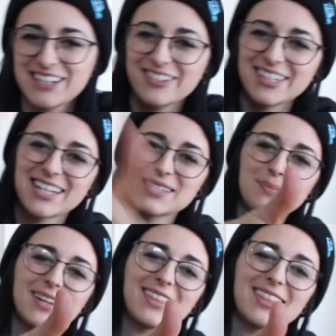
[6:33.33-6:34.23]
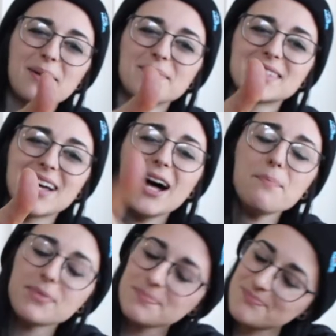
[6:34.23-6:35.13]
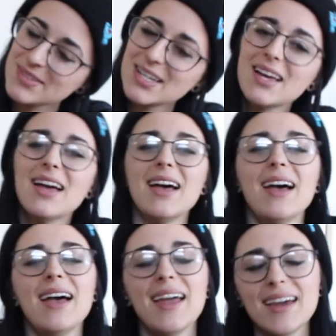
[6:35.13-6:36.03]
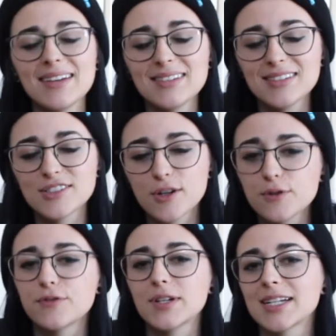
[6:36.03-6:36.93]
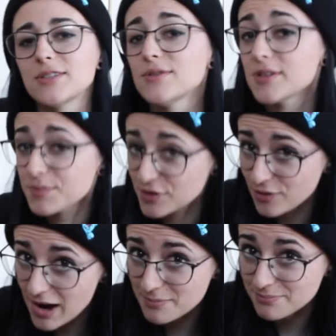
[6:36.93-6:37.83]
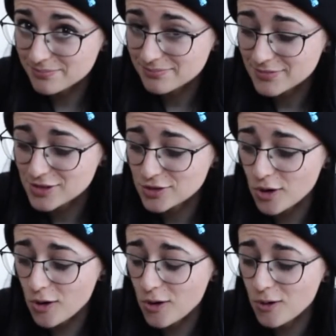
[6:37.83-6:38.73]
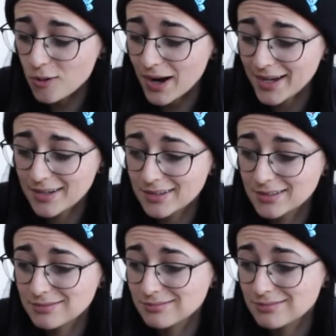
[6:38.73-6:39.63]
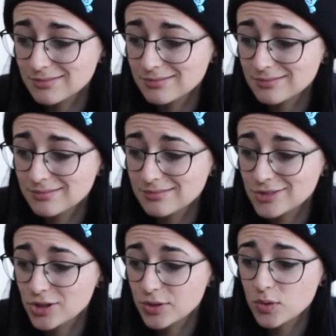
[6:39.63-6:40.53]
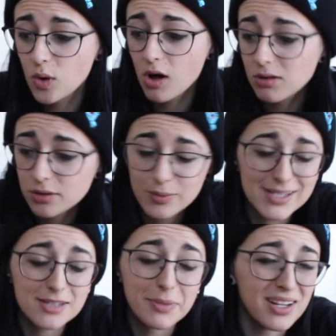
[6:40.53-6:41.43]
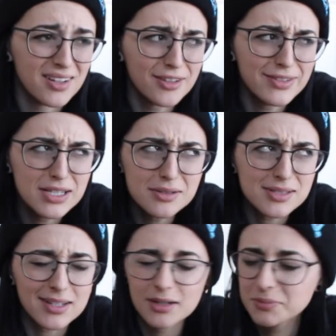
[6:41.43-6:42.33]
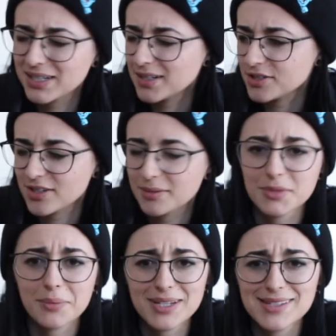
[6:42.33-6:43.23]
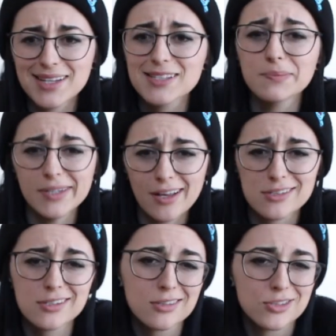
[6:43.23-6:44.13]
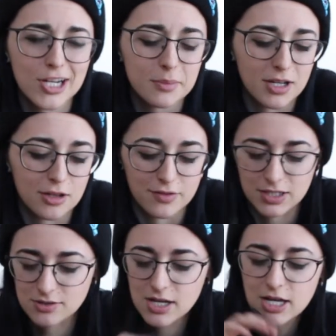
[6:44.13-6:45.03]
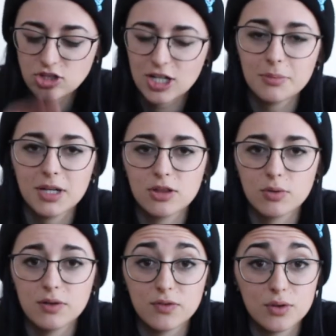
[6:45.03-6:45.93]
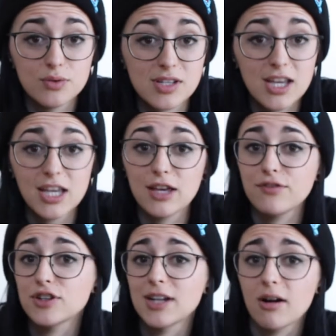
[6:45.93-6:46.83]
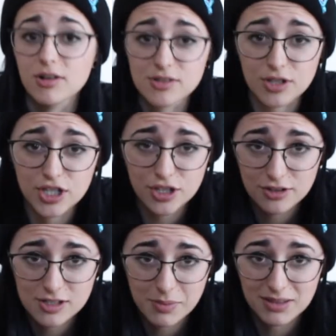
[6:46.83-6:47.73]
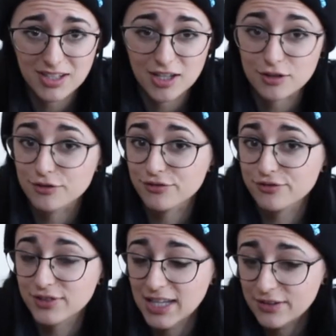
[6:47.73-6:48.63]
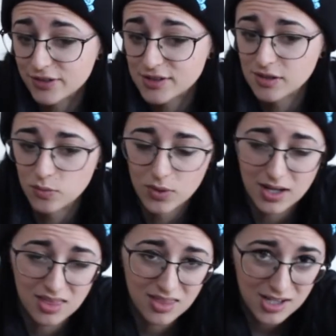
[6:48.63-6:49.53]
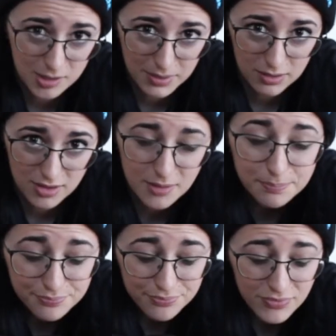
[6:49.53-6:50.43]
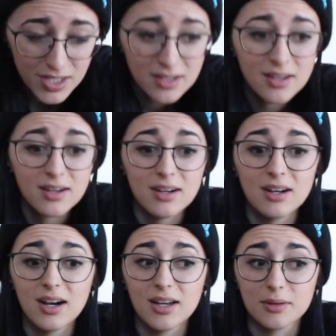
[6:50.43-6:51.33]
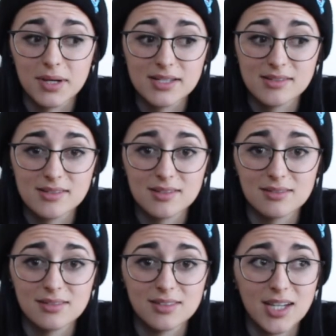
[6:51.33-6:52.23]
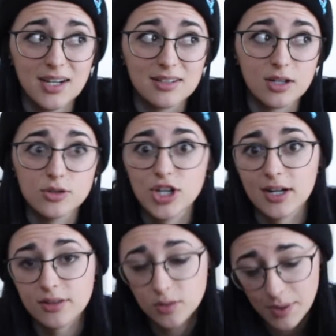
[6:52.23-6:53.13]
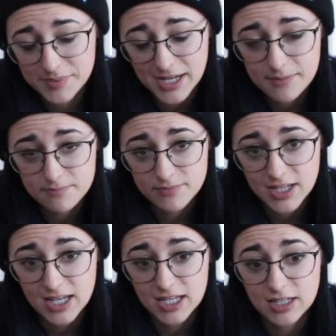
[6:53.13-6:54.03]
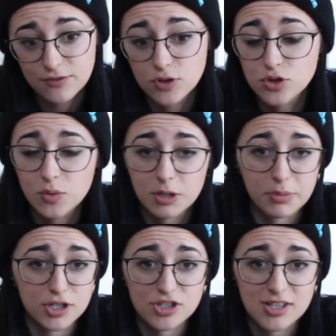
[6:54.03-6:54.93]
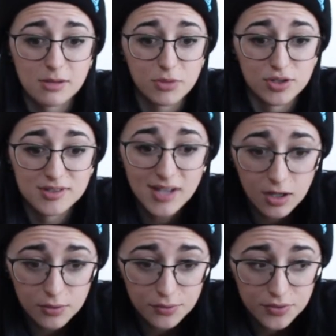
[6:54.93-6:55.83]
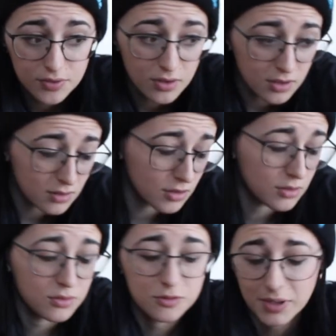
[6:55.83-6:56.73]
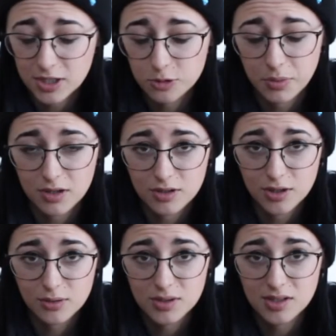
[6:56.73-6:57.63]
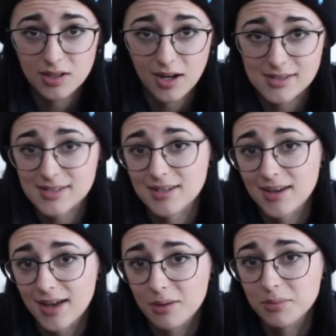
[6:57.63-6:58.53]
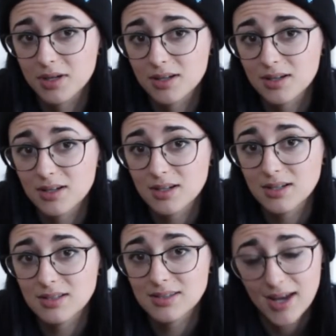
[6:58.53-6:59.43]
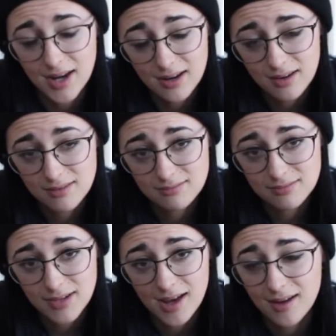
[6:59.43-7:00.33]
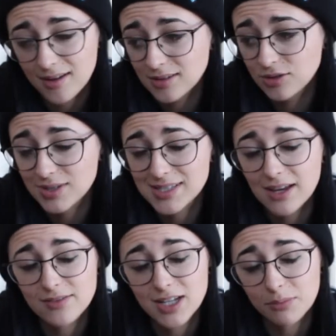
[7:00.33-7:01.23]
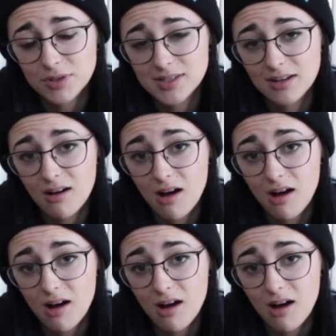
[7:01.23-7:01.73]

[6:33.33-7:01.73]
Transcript: give it a nice big thumbs up and don't forget to subscribe so I can show you all the rest of my other videos. Oh my gosh, I'm not making sense. But yeah, so you can go check out my other videos, check out my other reviews if you're now also curious about the other flavors and what I think about them. Otherwise, yeah, go check out their website. And if you do want to purchase them yourselves, use my coupon code KATIAM10 and you can save 10%